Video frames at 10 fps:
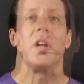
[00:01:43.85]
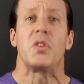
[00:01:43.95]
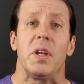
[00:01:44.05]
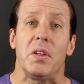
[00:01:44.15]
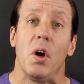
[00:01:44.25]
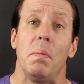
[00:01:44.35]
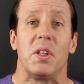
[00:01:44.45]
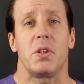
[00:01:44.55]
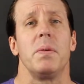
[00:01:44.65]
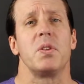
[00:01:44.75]
She told
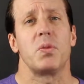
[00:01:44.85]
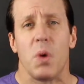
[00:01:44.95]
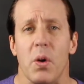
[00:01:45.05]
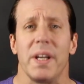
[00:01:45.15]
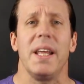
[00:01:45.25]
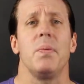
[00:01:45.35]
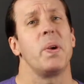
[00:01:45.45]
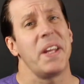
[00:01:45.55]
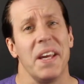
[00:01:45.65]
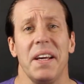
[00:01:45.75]
me she was worried he
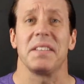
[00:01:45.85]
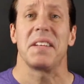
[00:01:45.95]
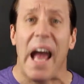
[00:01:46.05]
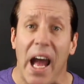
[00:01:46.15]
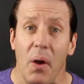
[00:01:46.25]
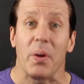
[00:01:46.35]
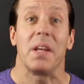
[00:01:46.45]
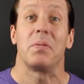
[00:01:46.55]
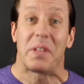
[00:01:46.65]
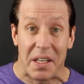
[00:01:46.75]
would kick us out
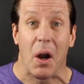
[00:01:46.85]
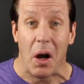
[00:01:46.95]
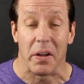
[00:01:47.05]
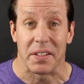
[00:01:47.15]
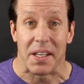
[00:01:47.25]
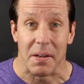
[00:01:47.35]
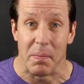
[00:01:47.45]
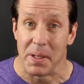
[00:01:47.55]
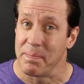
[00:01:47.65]
if she called him.